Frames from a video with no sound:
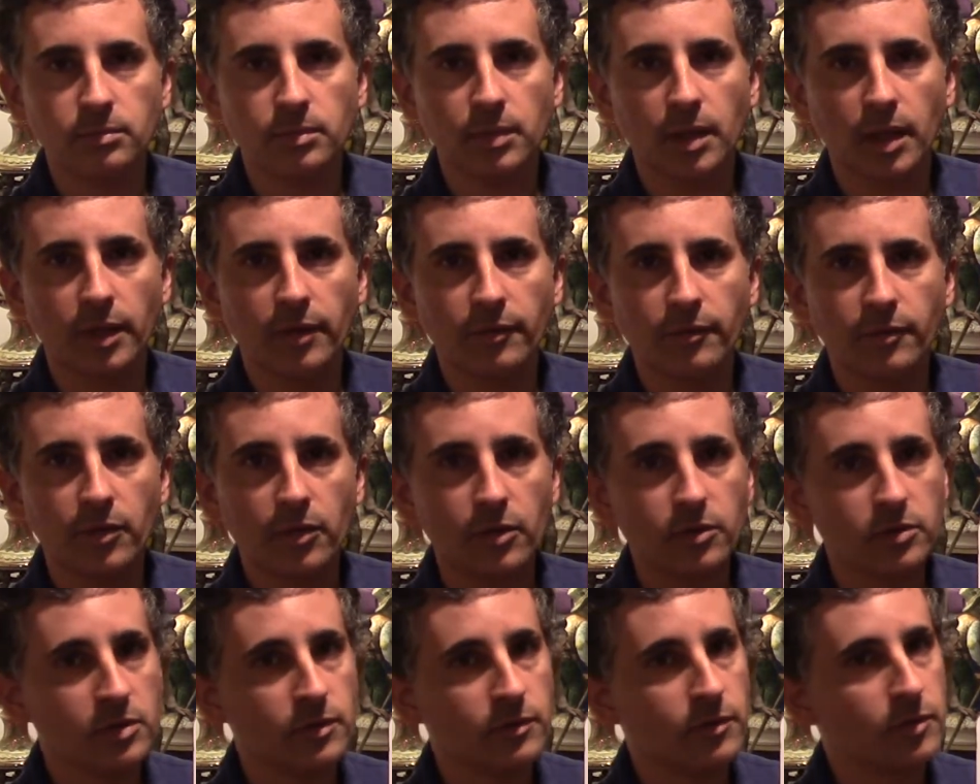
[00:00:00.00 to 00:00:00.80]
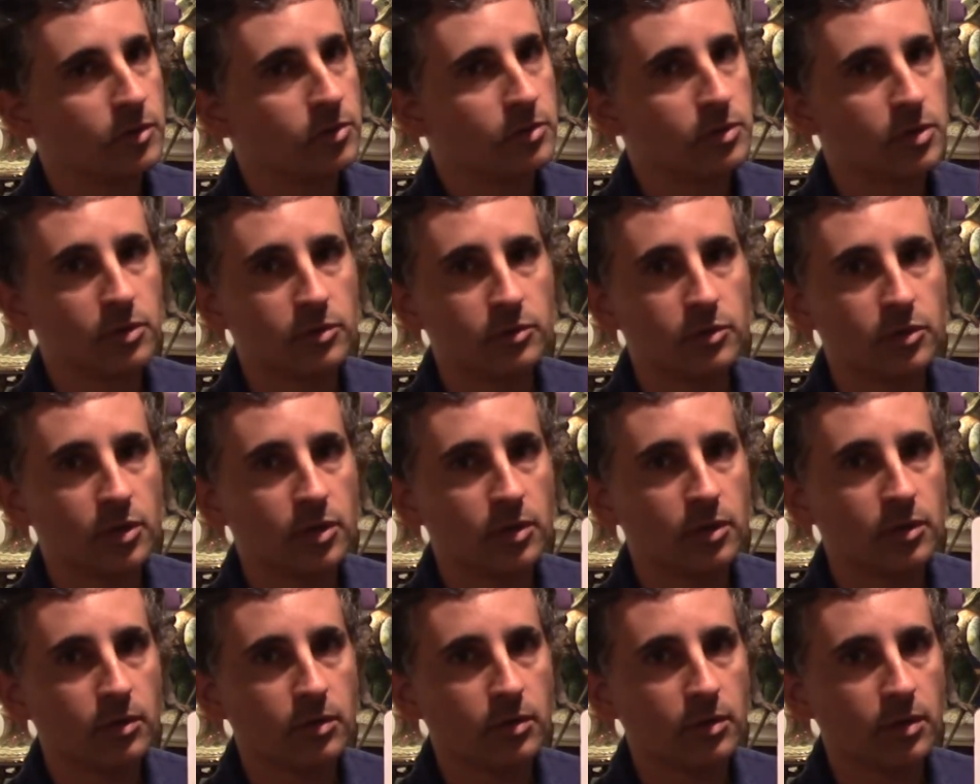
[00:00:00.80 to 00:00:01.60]
for those of you who don't
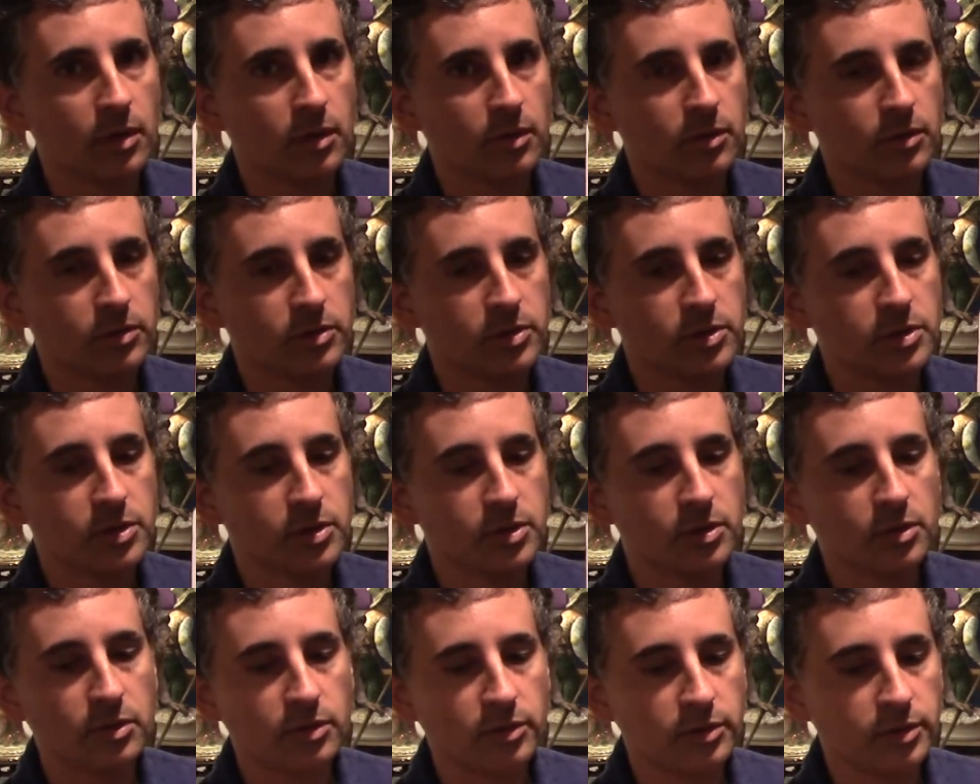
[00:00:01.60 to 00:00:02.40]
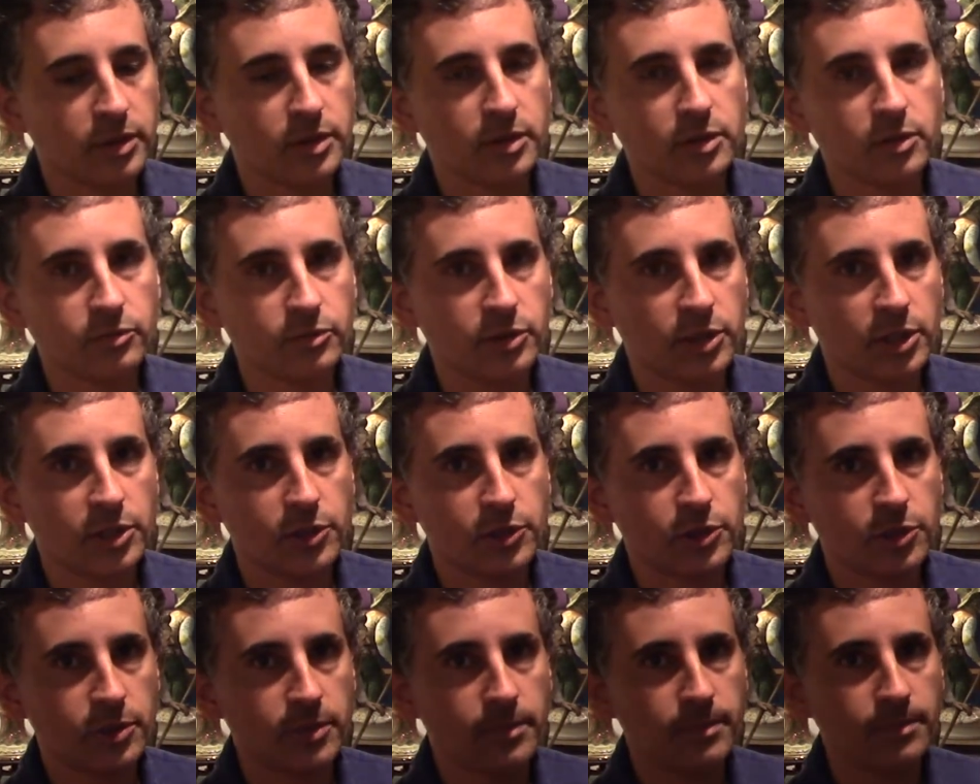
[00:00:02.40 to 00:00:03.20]
know or are still learning
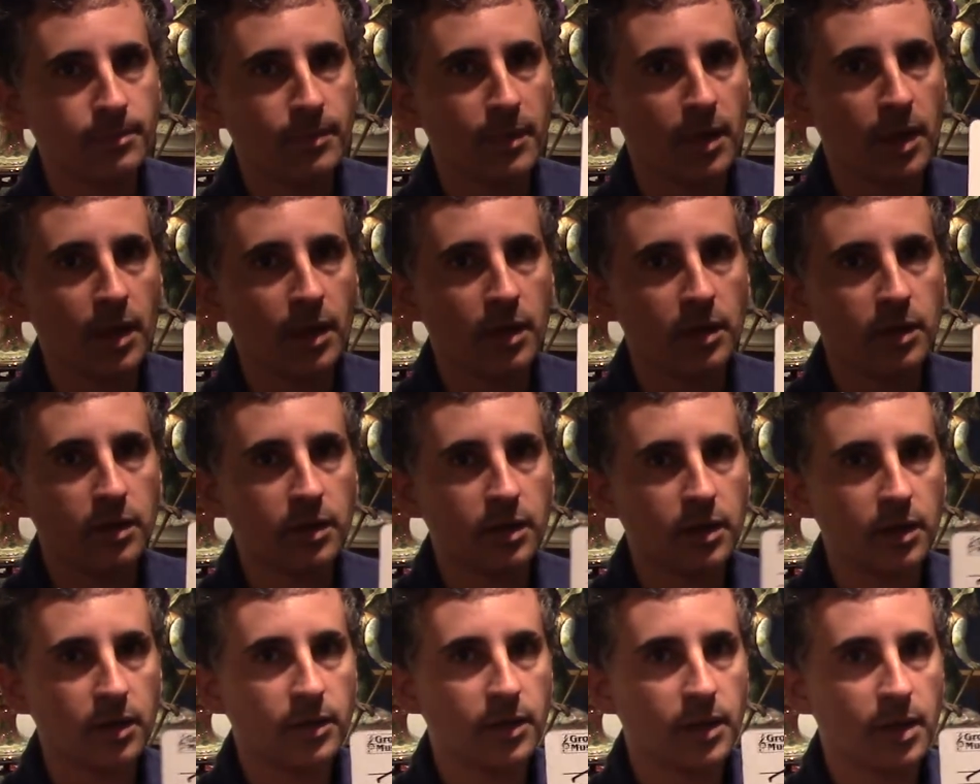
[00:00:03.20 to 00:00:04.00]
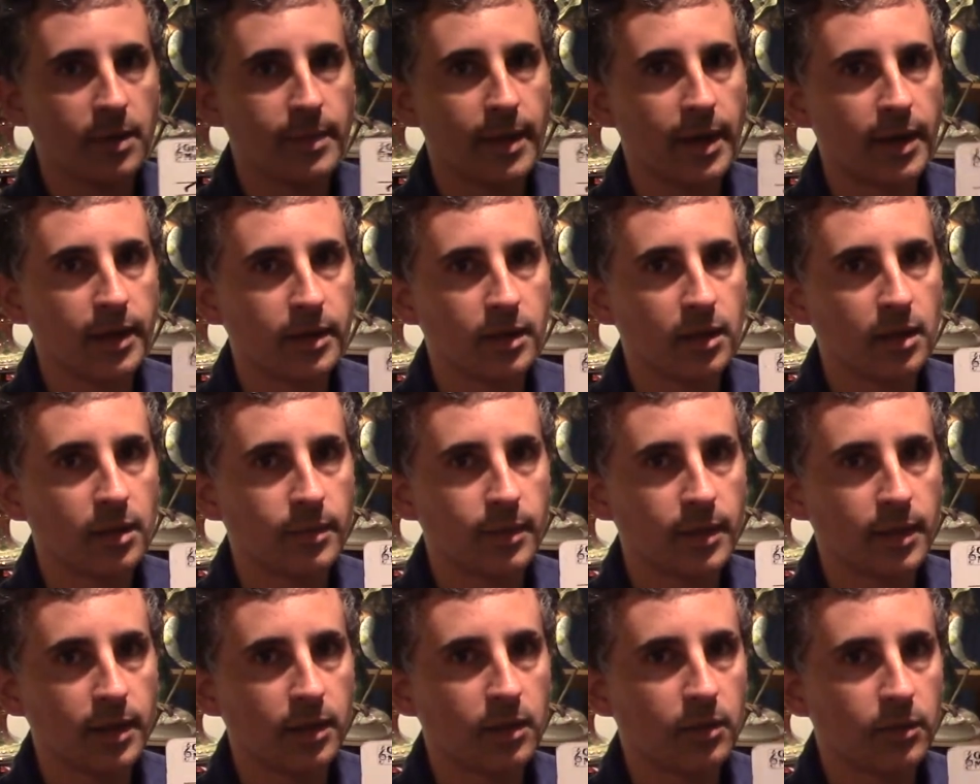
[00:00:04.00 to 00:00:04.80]
notation, you're going to think about it. You're going to
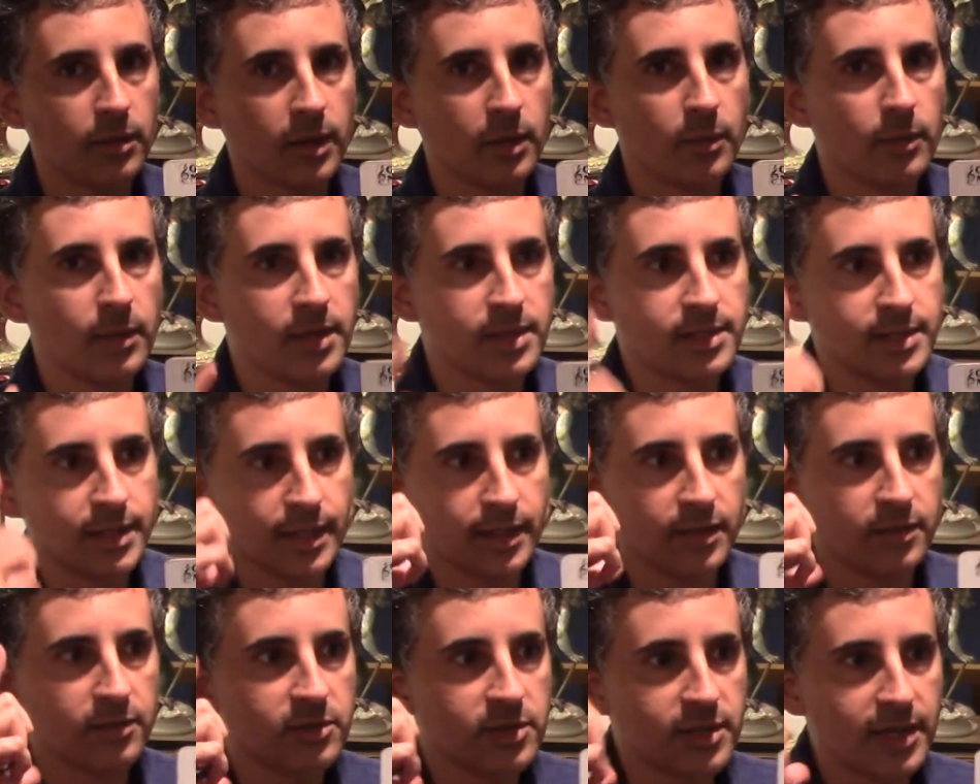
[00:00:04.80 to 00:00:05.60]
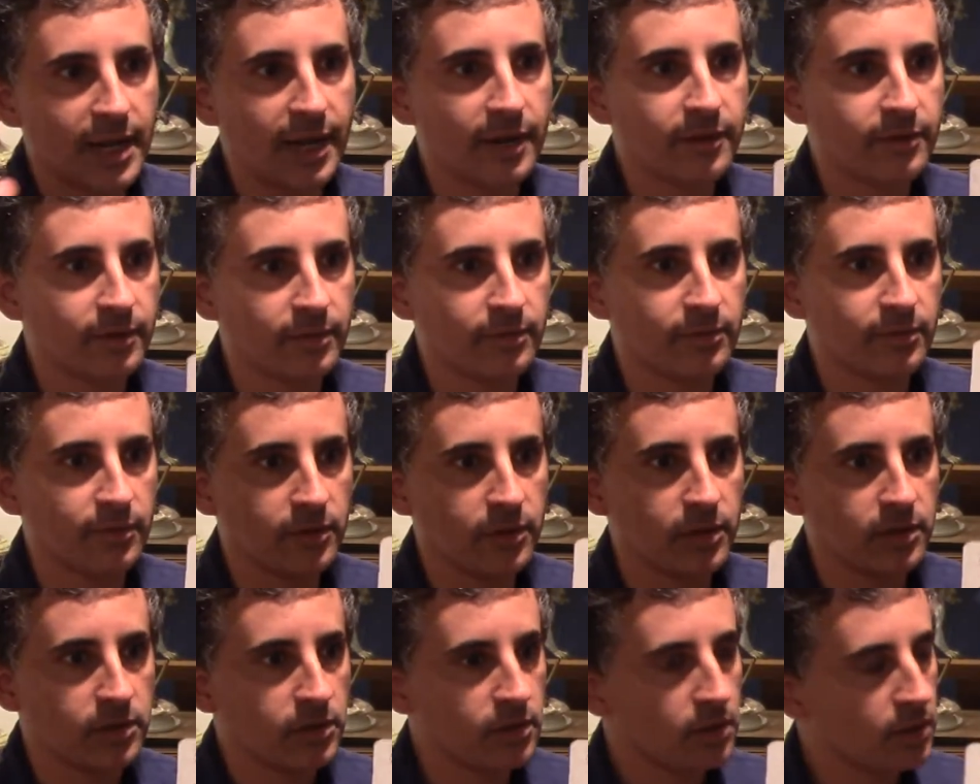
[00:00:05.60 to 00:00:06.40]
be like, okay, wait a second, there's an acronym for
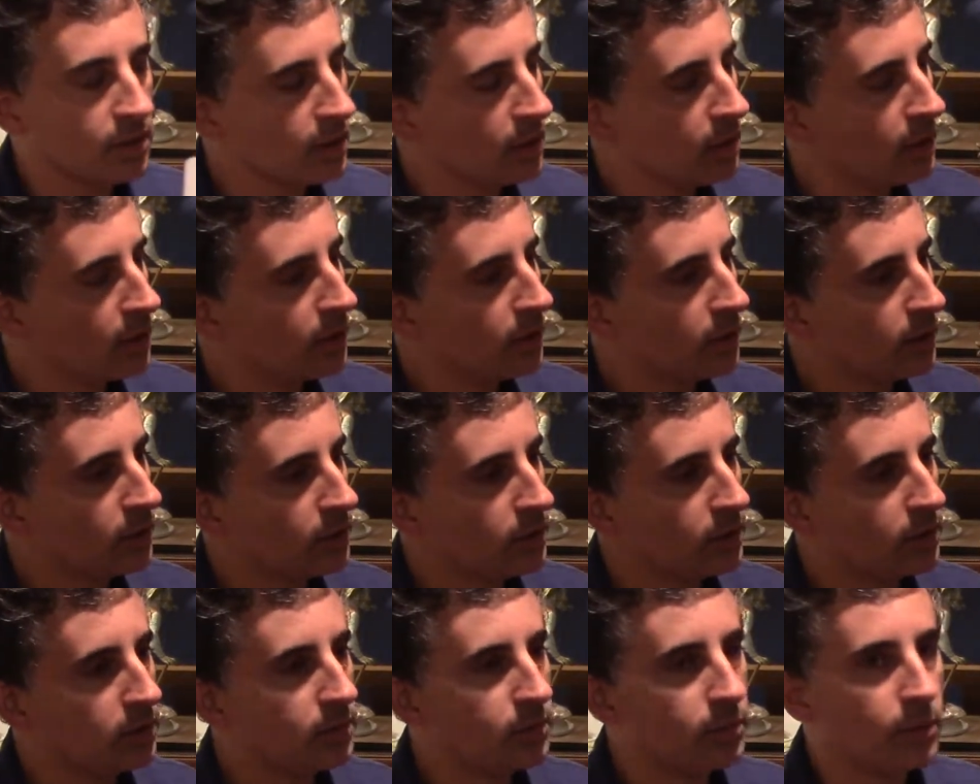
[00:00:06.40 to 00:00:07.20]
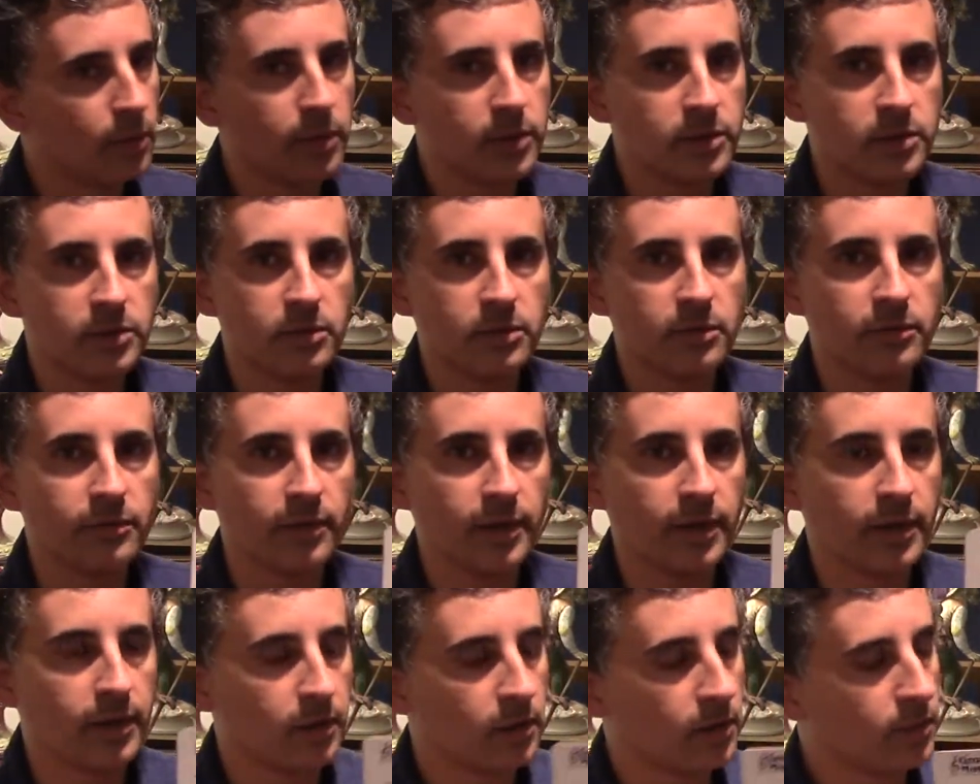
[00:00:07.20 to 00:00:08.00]
this. Good boys do
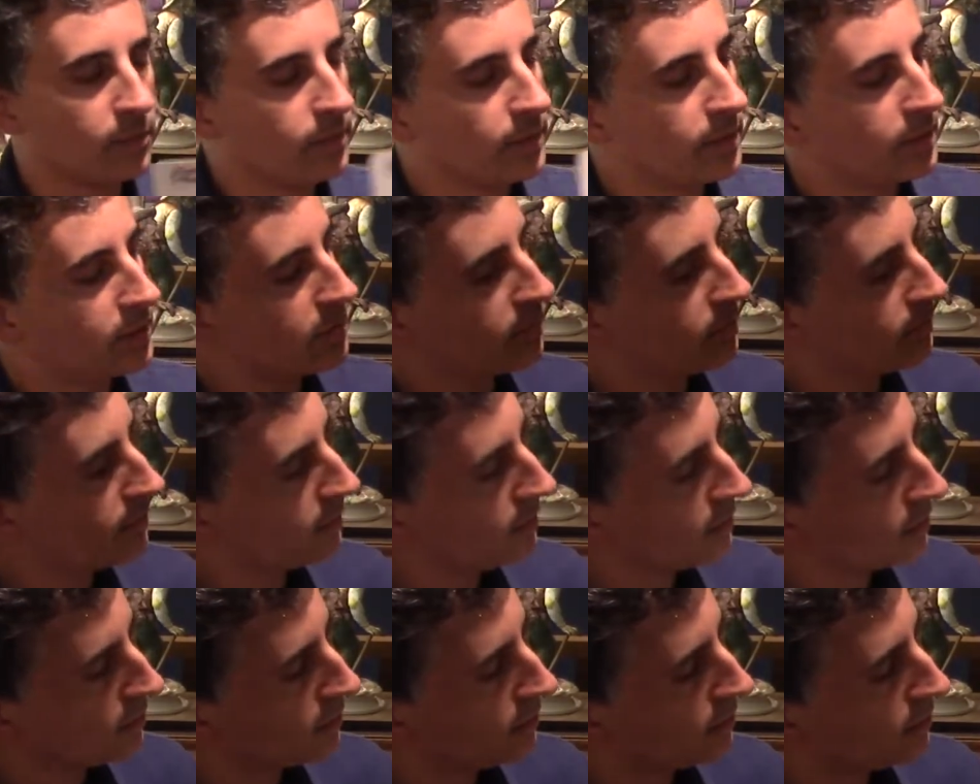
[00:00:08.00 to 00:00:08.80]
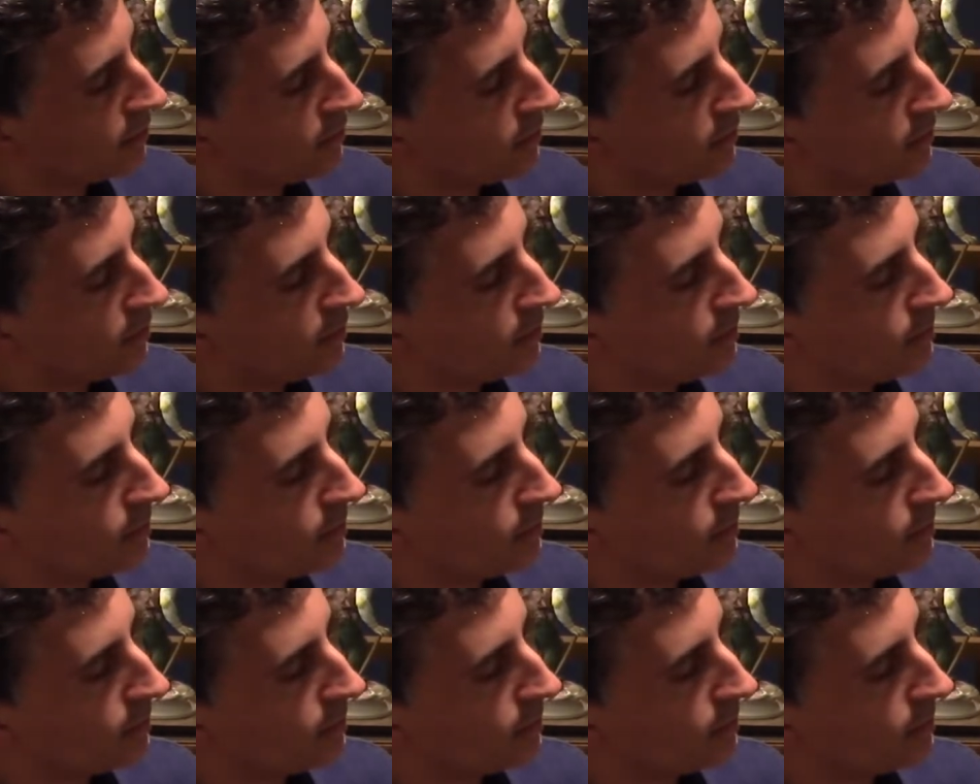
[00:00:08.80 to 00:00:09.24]
find always, right? Good